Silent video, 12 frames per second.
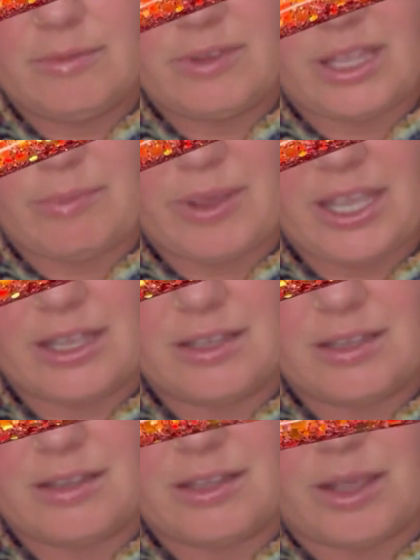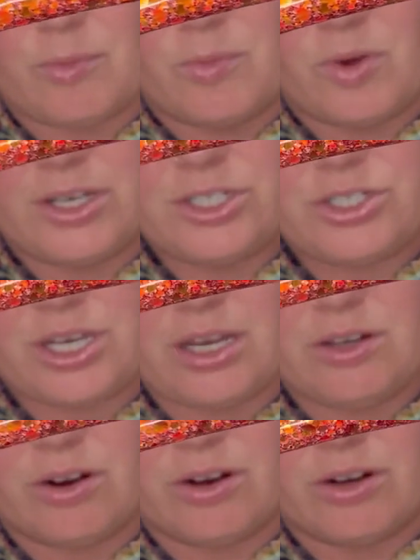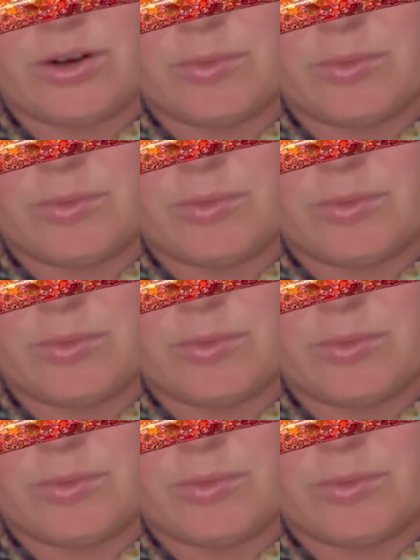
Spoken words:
Like make it like 1 shade darker